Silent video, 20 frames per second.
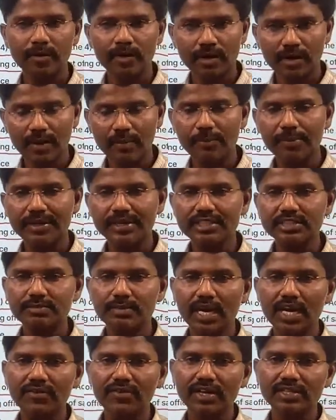companies,
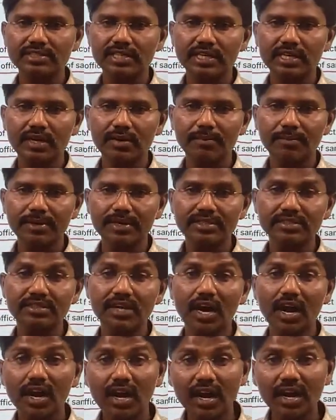manufacturing companies,
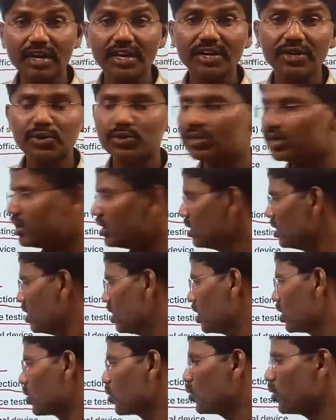according to the
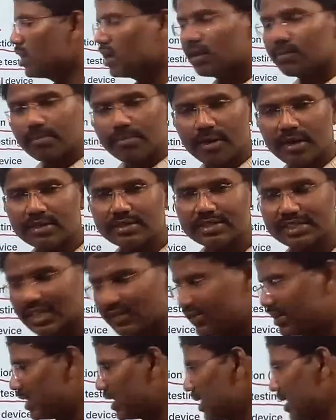rule number
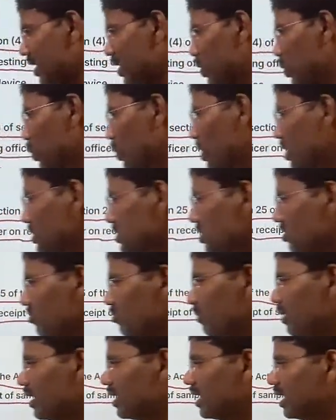70, duties of
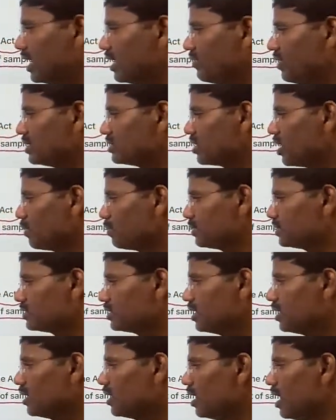medical device
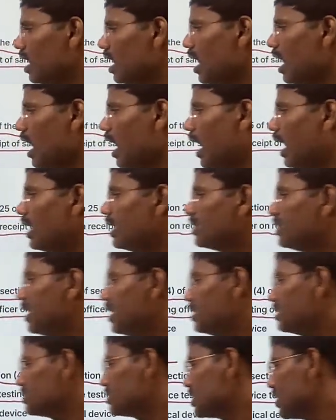officer. And
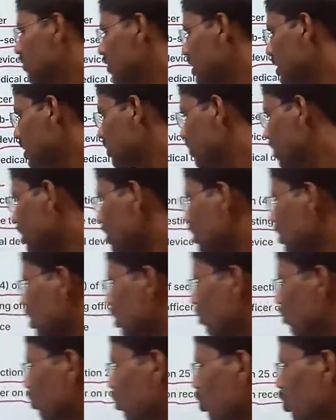then
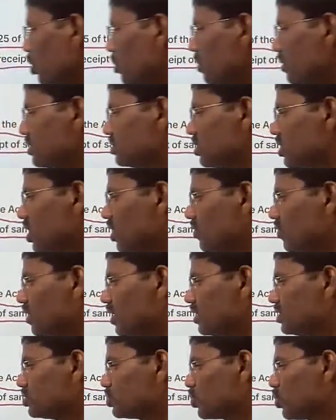71, prohibition of
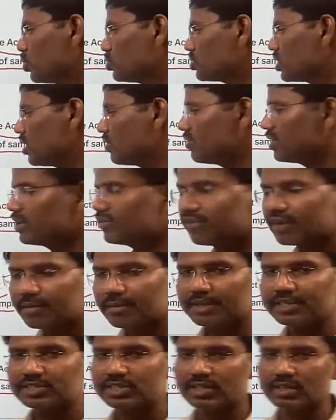disclosure of
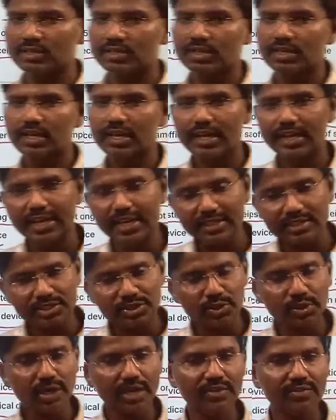information. Yes,
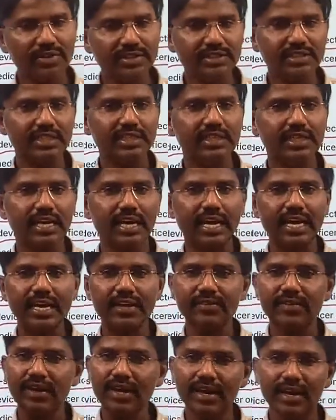you can visit
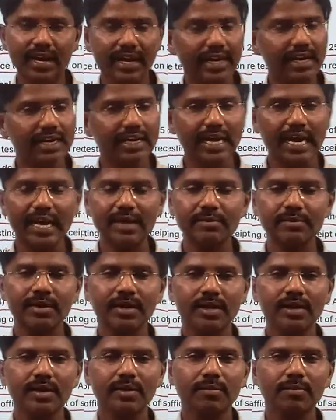anywhere,
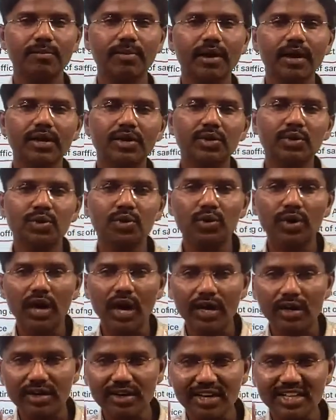anytime, but do
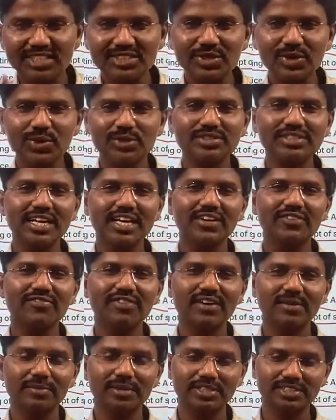not disclose the
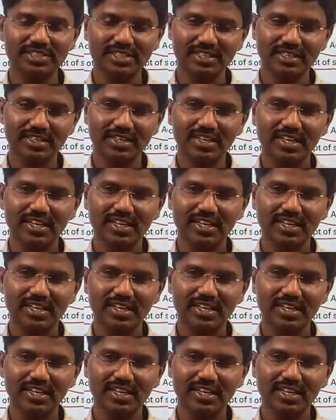information.